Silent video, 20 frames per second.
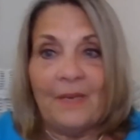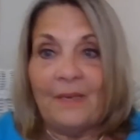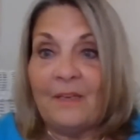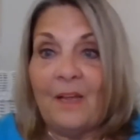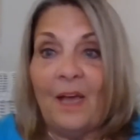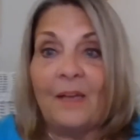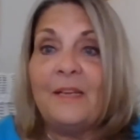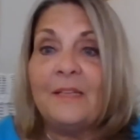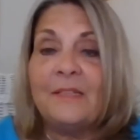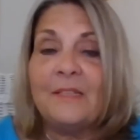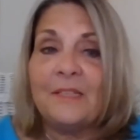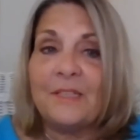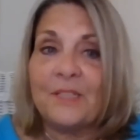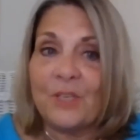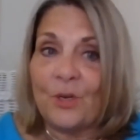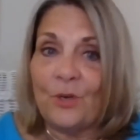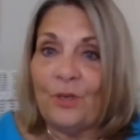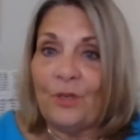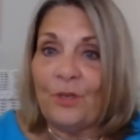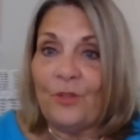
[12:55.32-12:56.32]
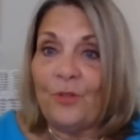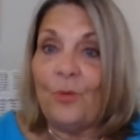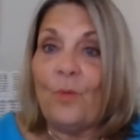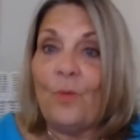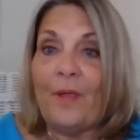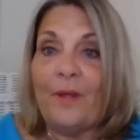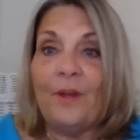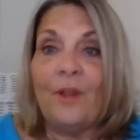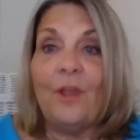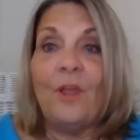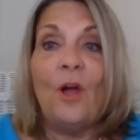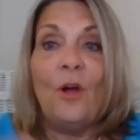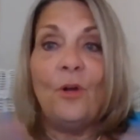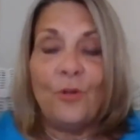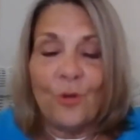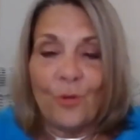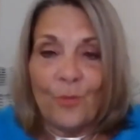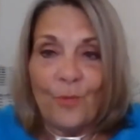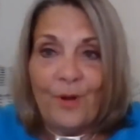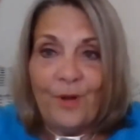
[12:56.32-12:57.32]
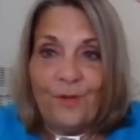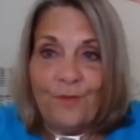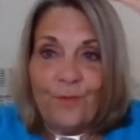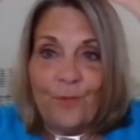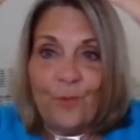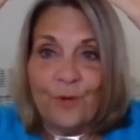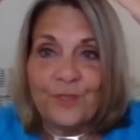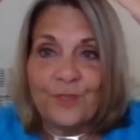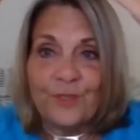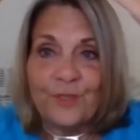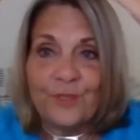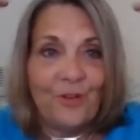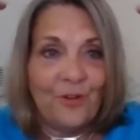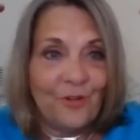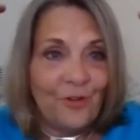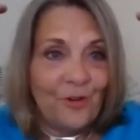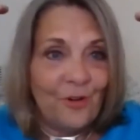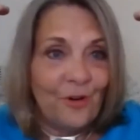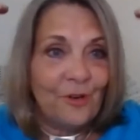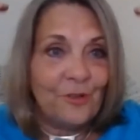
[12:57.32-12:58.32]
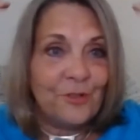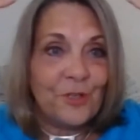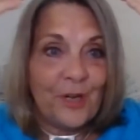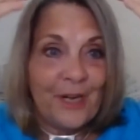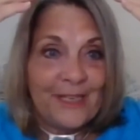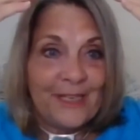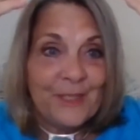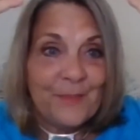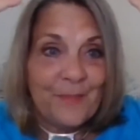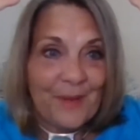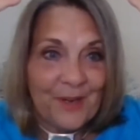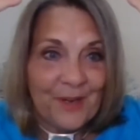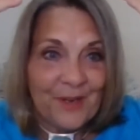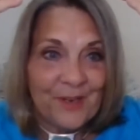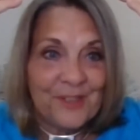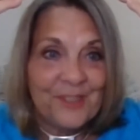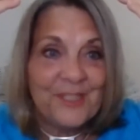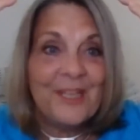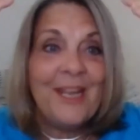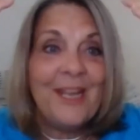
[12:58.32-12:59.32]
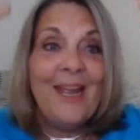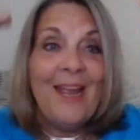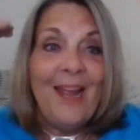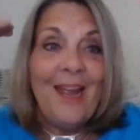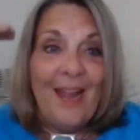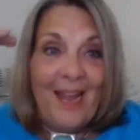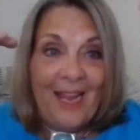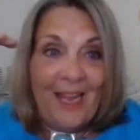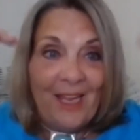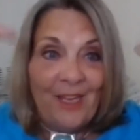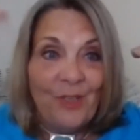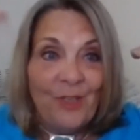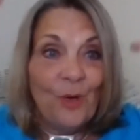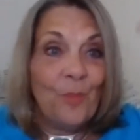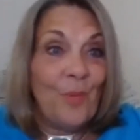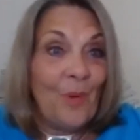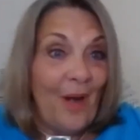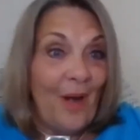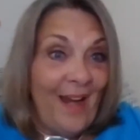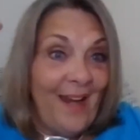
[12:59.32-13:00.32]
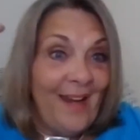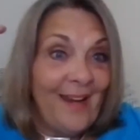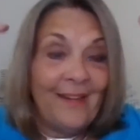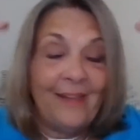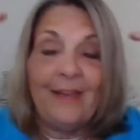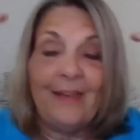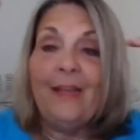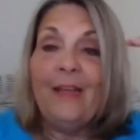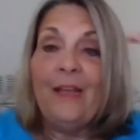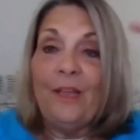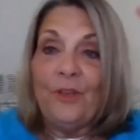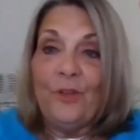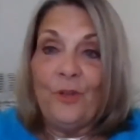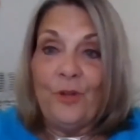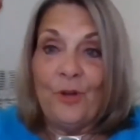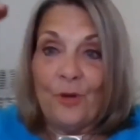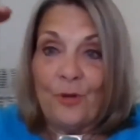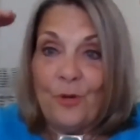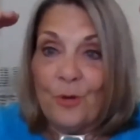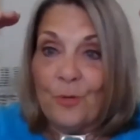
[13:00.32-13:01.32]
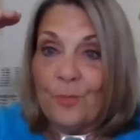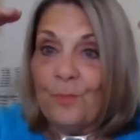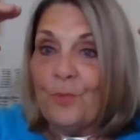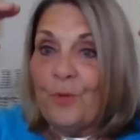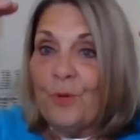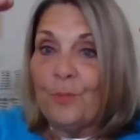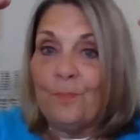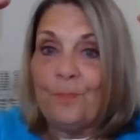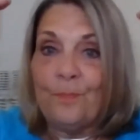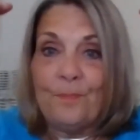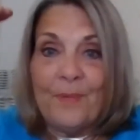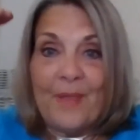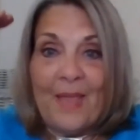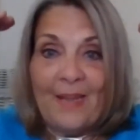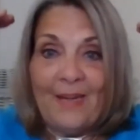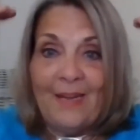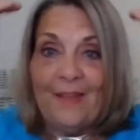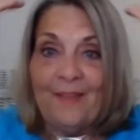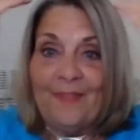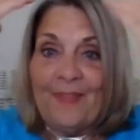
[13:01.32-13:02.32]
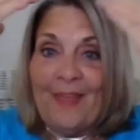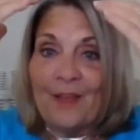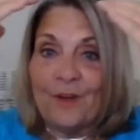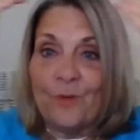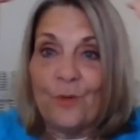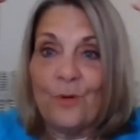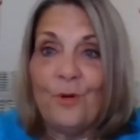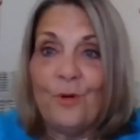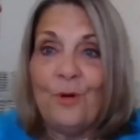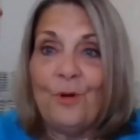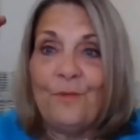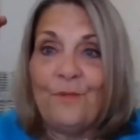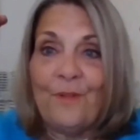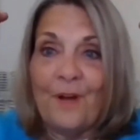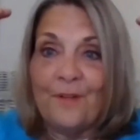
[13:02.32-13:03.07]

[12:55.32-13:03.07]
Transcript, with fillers: not necessarily the way to go. You're reinforcing your neurotransmitters in your brain. You know, you're getting in that groove